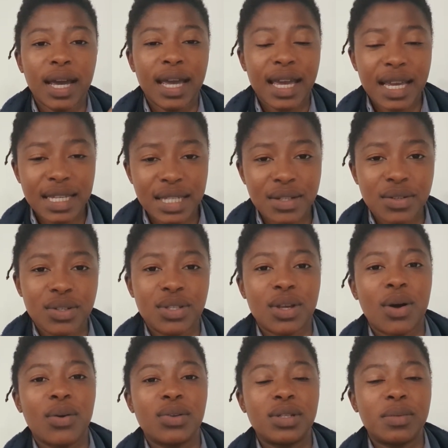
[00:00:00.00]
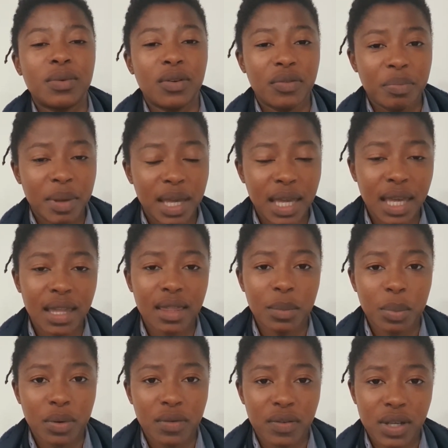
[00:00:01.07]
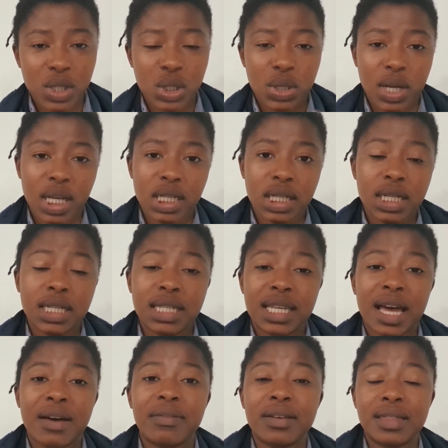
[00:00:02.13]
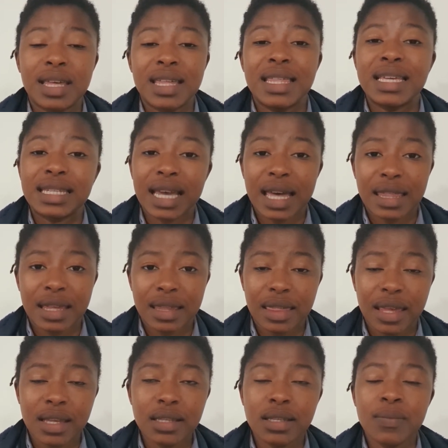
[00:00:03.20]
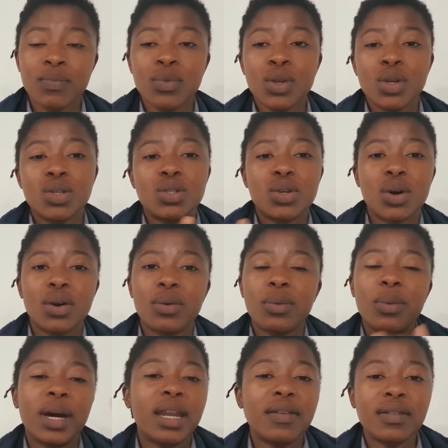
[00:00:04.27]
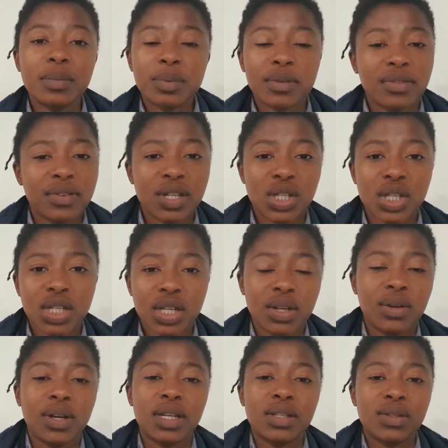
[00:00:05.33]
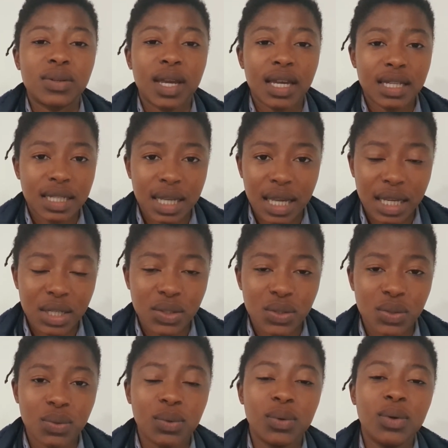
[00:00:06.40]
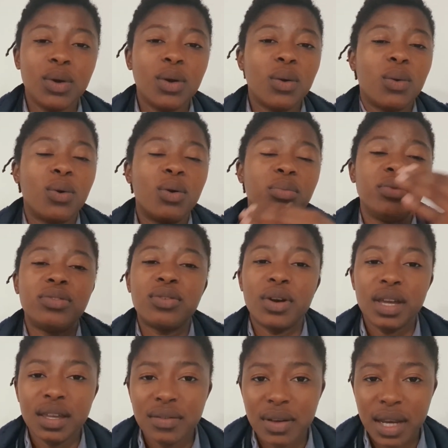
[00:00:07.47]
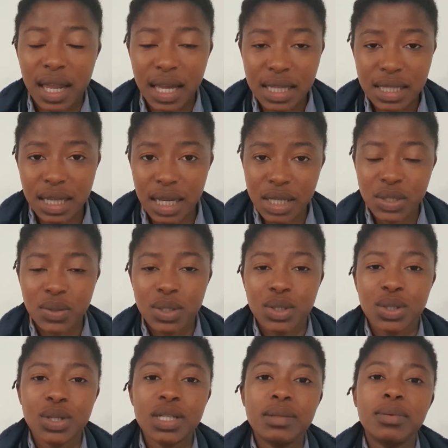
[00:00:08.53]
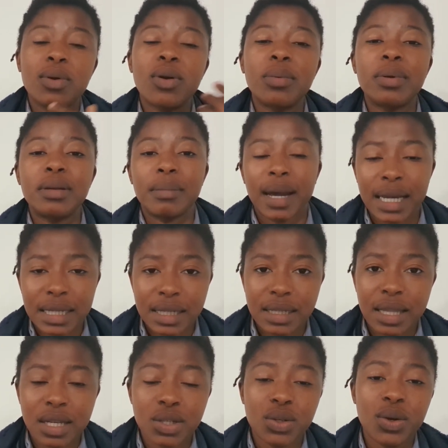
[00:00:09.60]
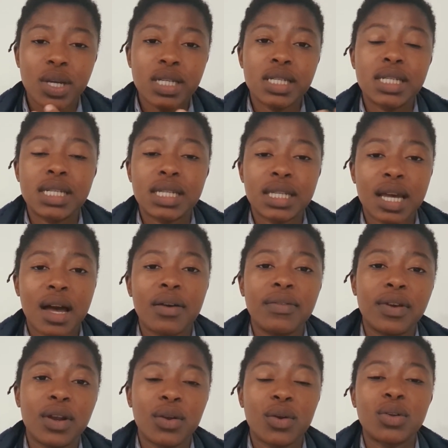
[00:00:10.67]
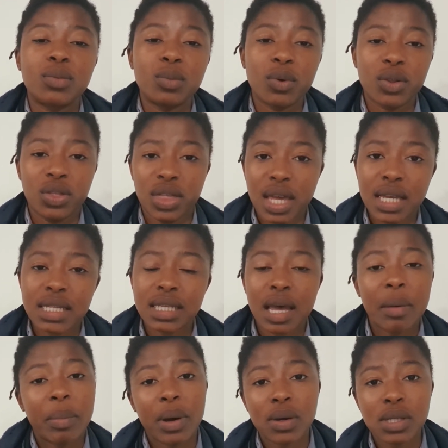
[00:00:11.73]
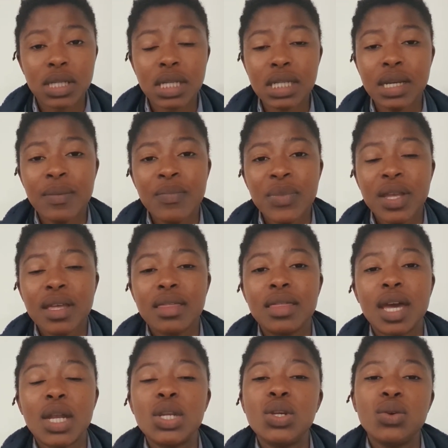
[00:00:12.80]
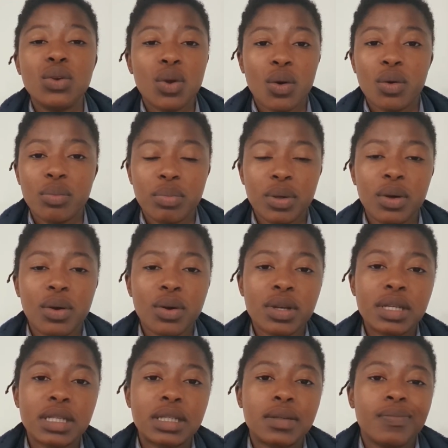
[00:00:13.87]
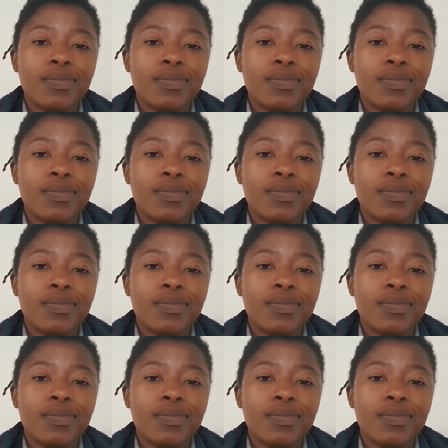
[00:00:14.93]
as a result of being in the profession, actually discover that there's other things. So whatever profession you're going to enter into, or before you even enter into it, you need to be open-minded that you're going to discover a lot more things about it than because